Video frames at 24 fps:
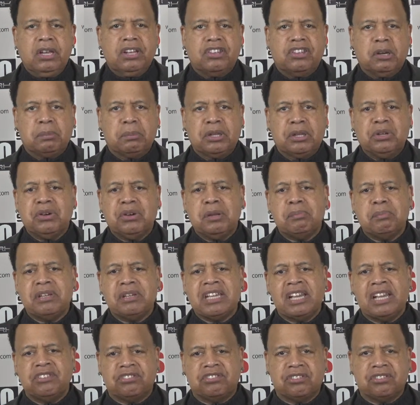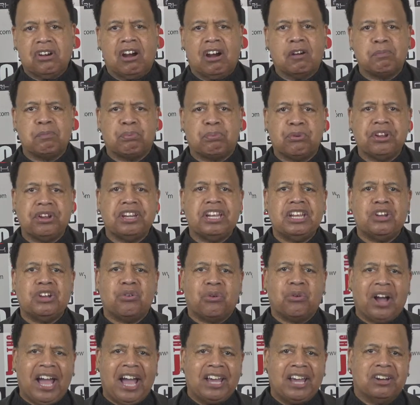WNBA star Britney
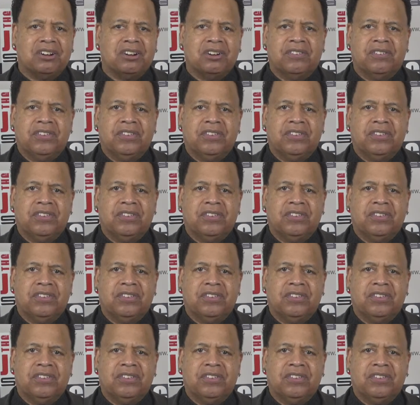Griner.